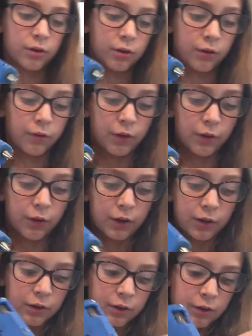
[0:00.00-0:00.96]
Or something
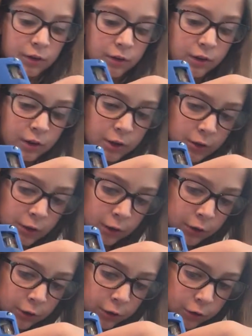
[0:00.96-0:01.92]
like,
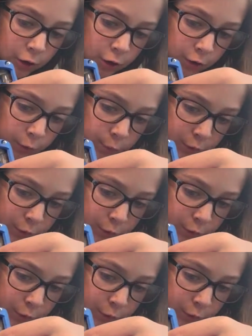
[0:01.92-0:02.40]
you're an awful